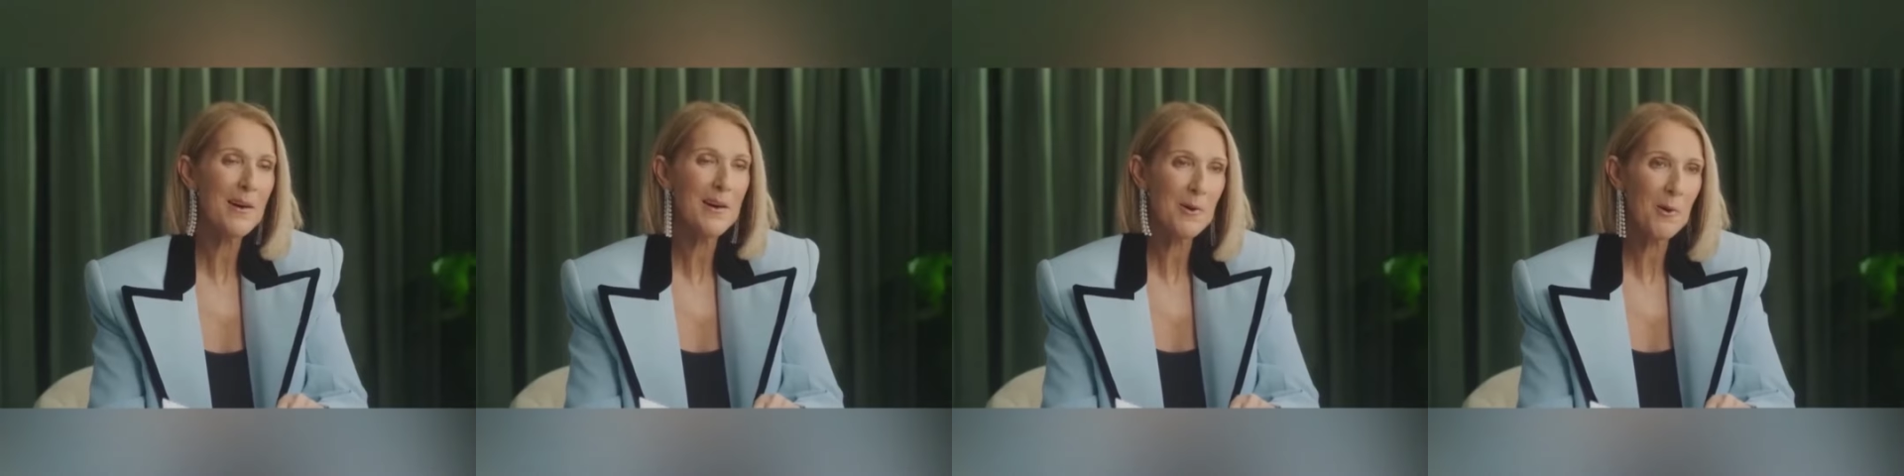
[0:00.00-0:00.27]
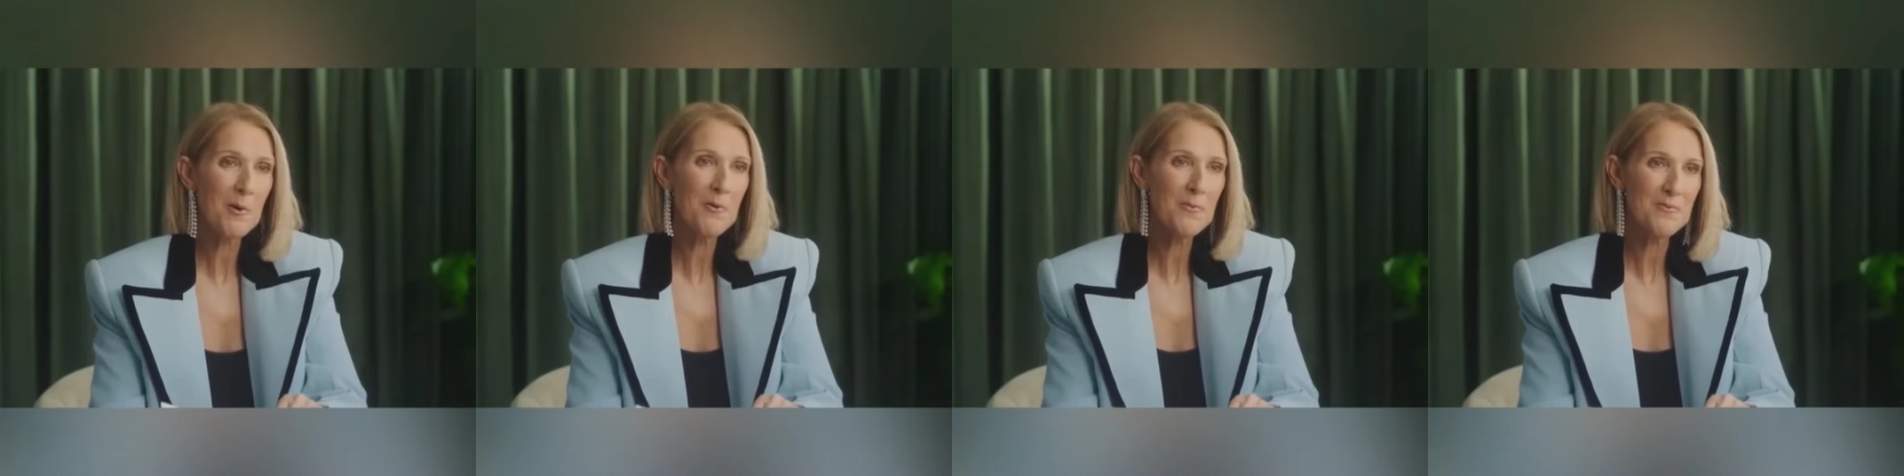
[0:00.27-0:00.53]

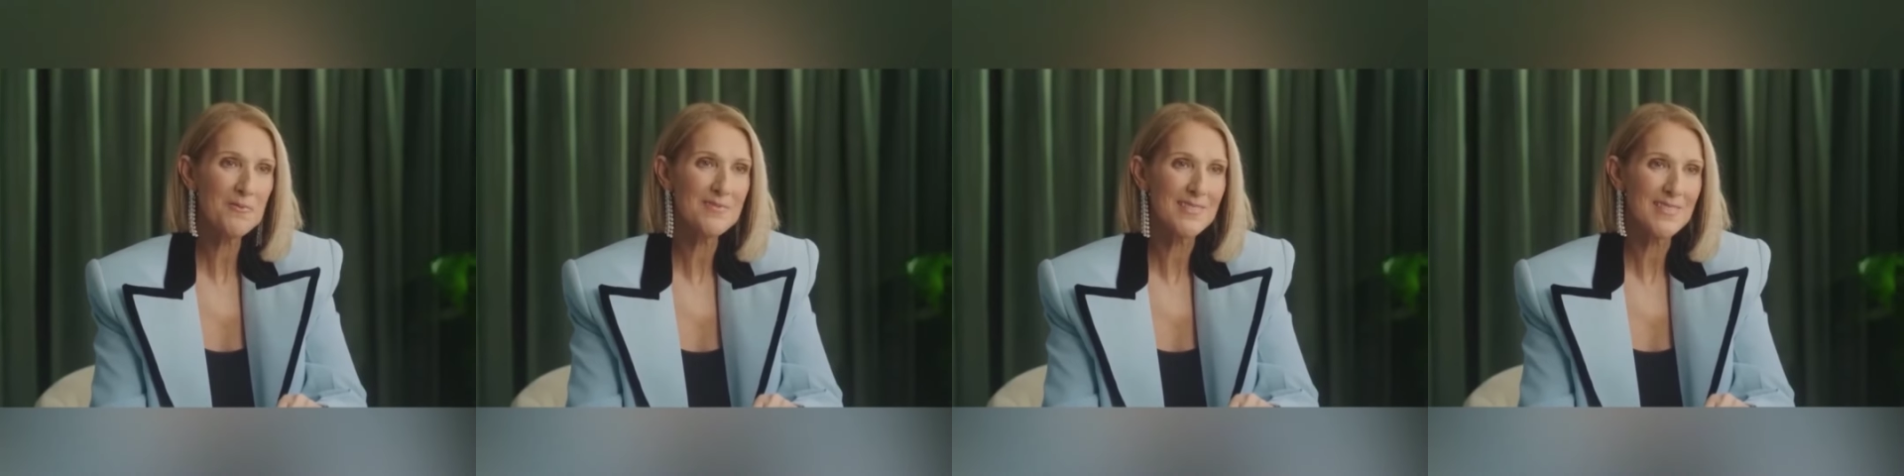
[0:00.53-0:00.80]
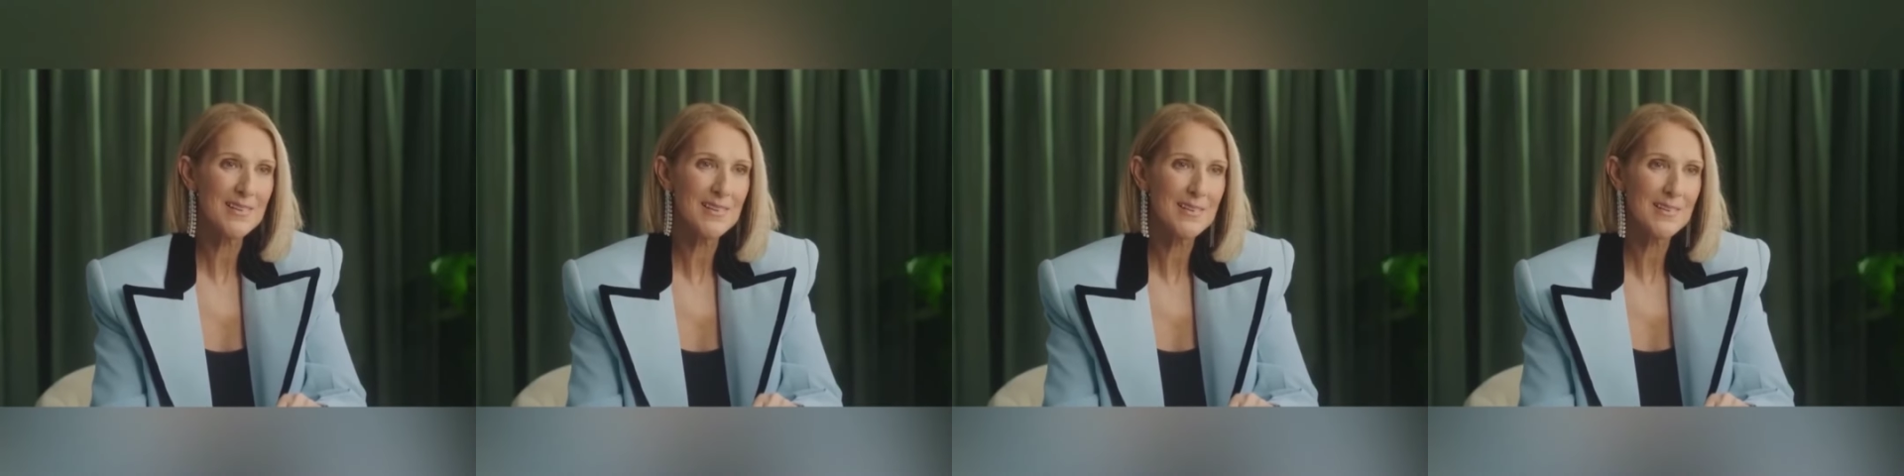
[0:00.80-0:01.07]
called
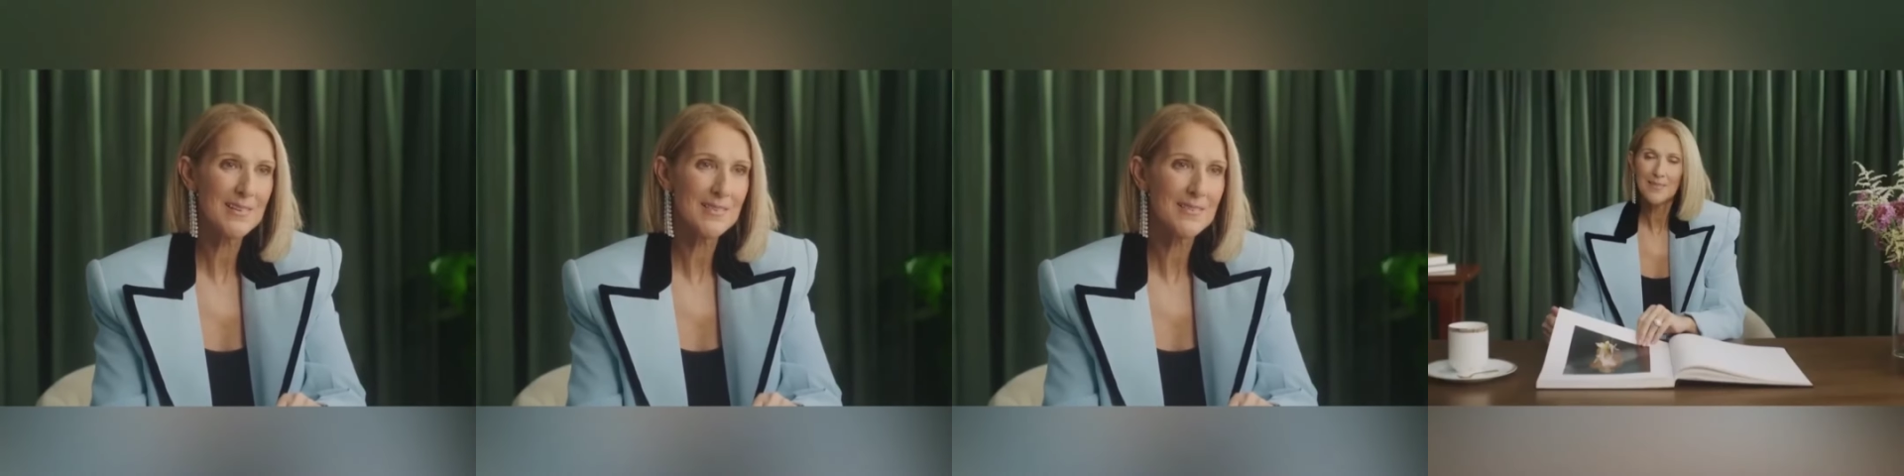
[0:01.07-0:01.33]
Stiff Person